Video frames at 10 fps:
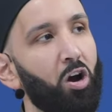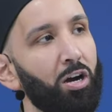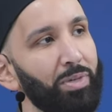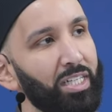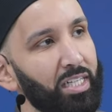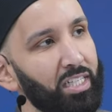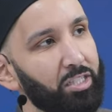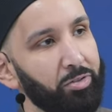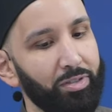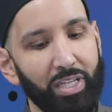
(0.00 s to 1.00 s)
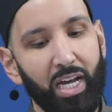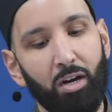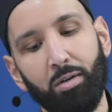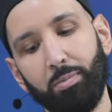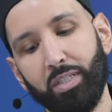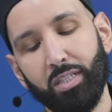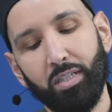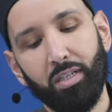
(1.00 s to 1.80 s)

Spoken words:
army in the history of the Arabs